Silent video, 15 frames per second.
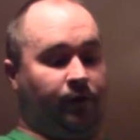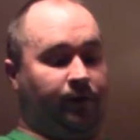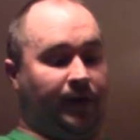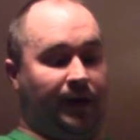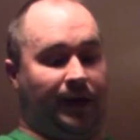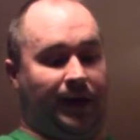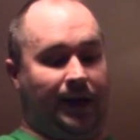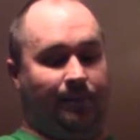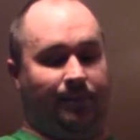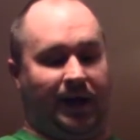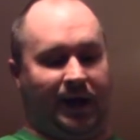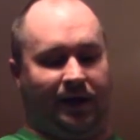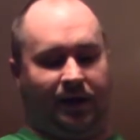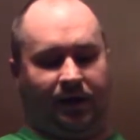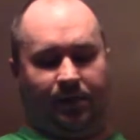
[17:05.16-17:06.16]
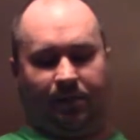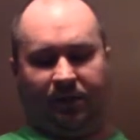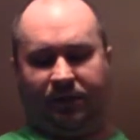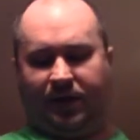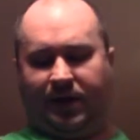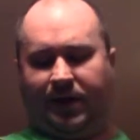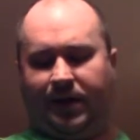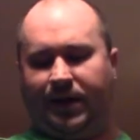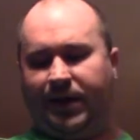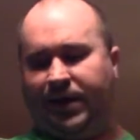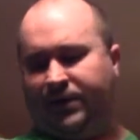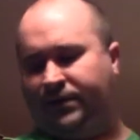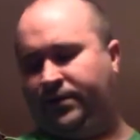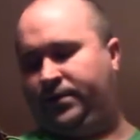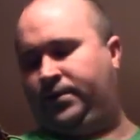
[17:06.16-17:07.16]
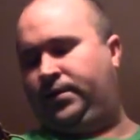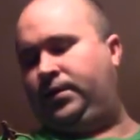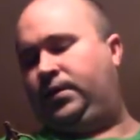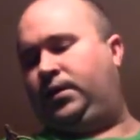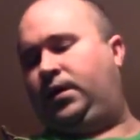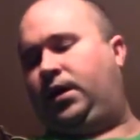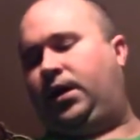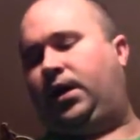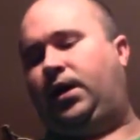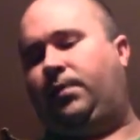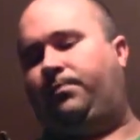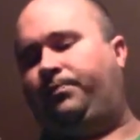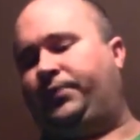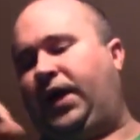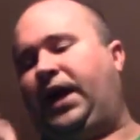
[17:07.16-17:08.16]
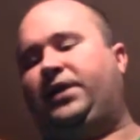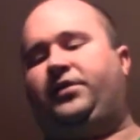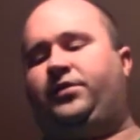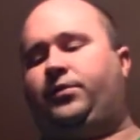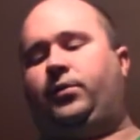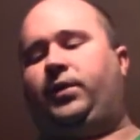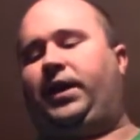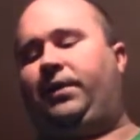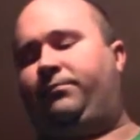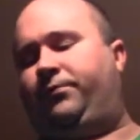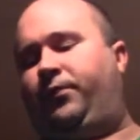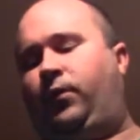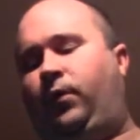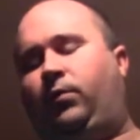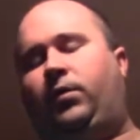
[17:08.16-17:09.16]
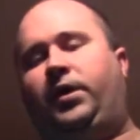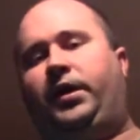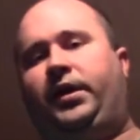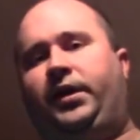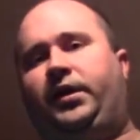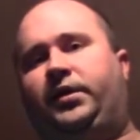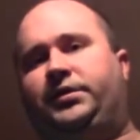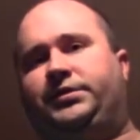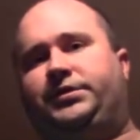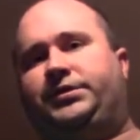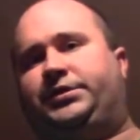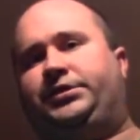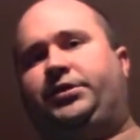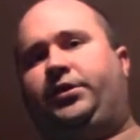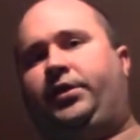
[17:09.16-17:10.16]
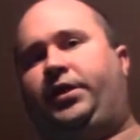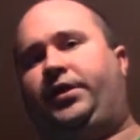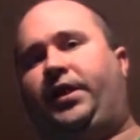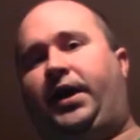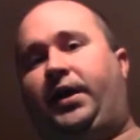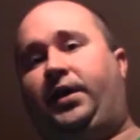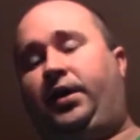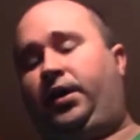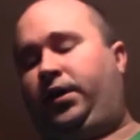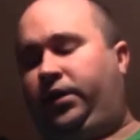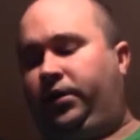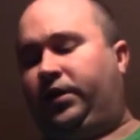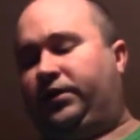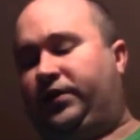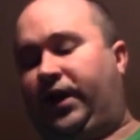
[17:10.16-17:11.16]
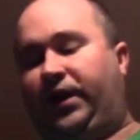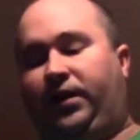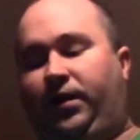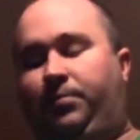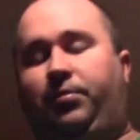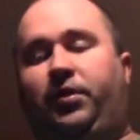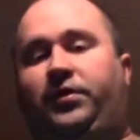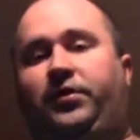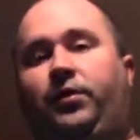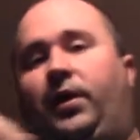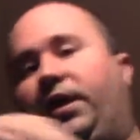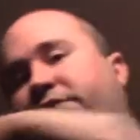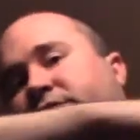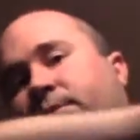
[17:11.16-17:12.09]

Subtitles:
fit. I'm not 100% on that. I just threw an M4 one in here just to show you that you could technically put 2 extra